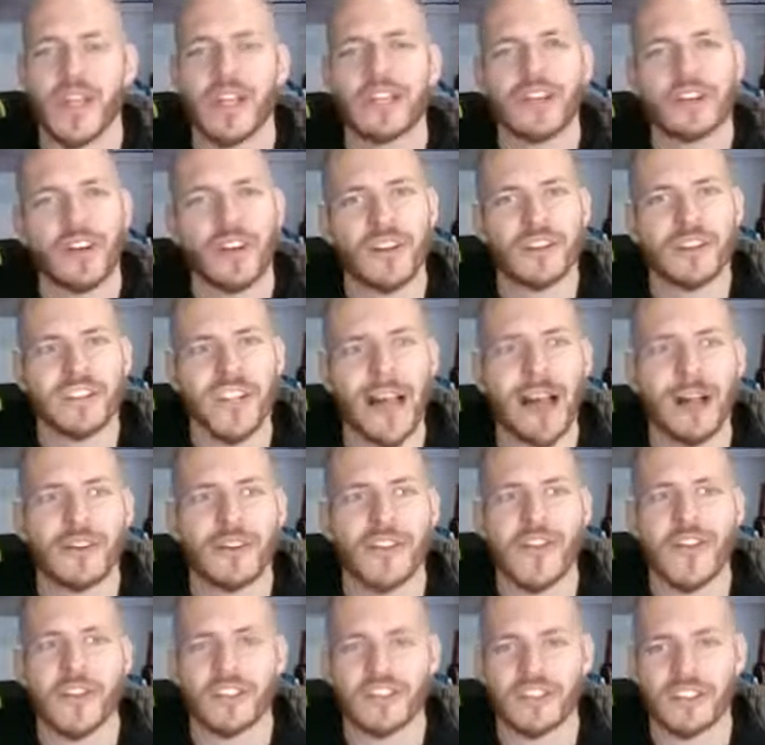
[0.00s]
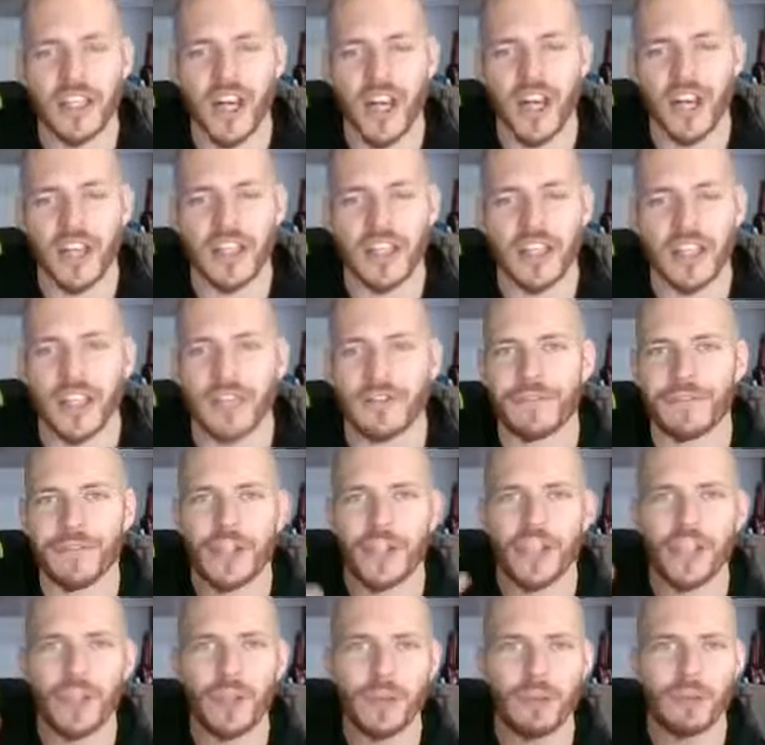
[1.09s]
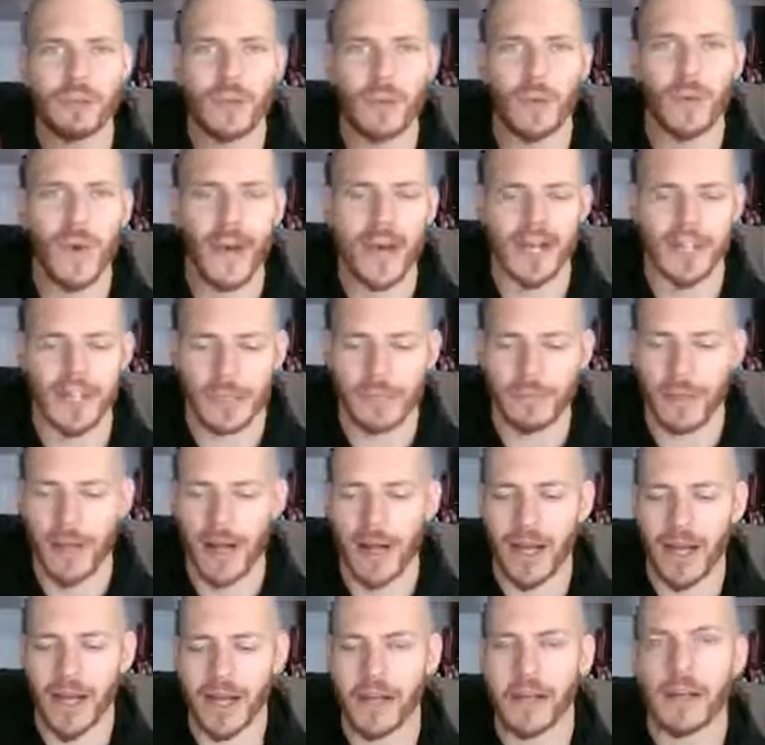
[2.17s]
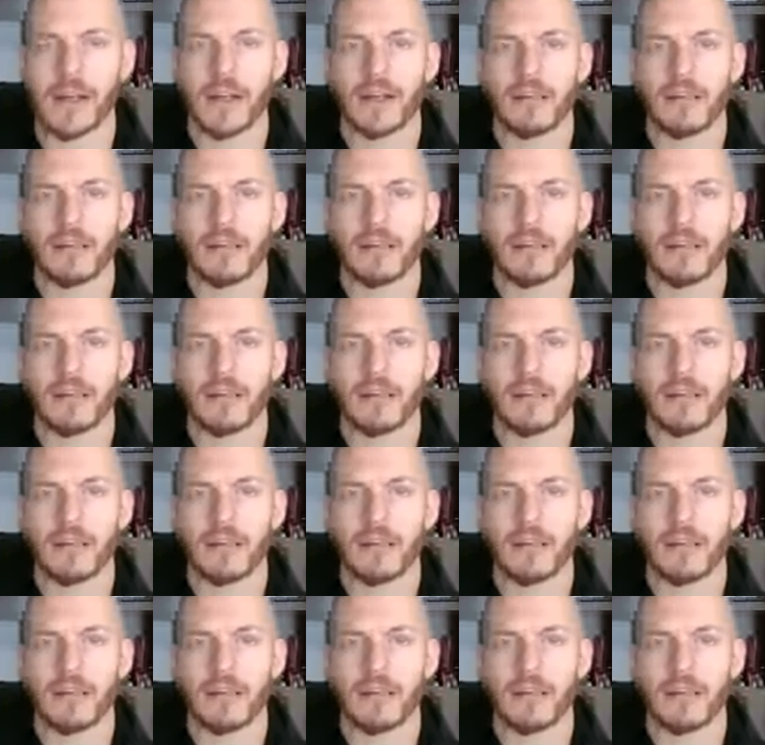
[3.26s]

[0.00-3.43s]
Turns out that a duck, if cued correctly by